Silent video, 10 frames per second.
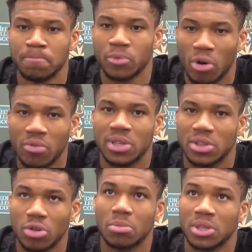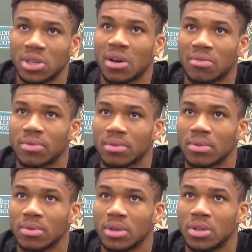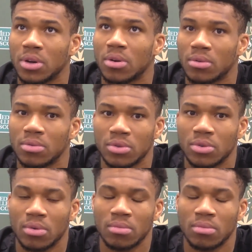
Obviously, it's going to be tough, you know. It's going,